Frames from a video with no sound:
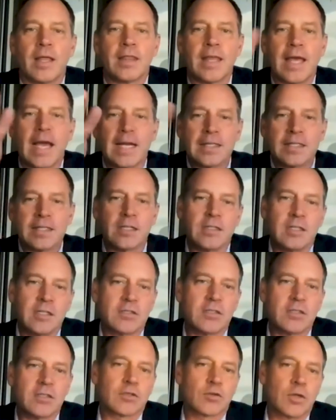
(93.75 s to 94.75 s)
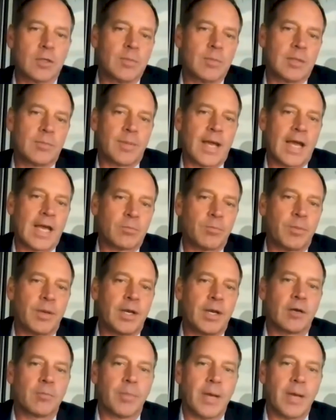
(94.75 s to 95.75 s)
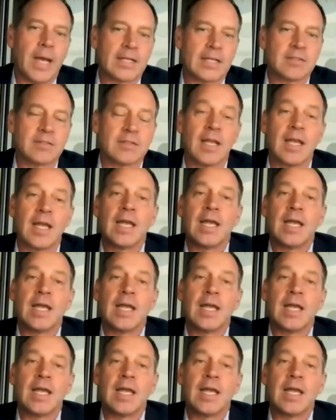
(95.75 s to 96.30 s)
that condition treatment path care best.